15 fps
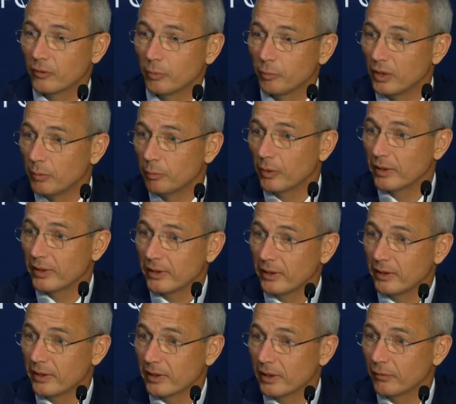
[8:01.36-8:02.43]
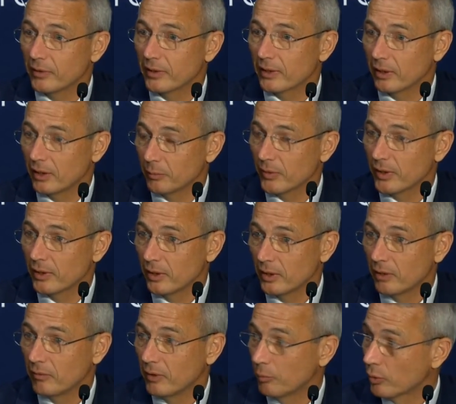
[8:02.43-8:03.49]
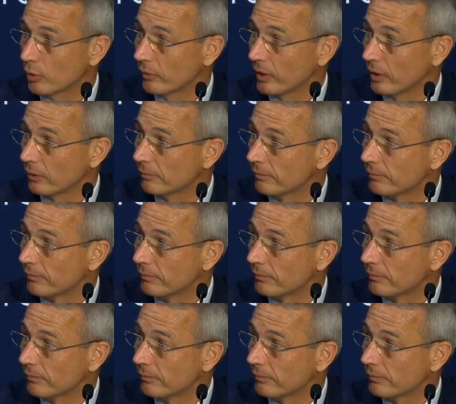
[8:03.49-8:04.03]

the people in cities live in slums, will prevail.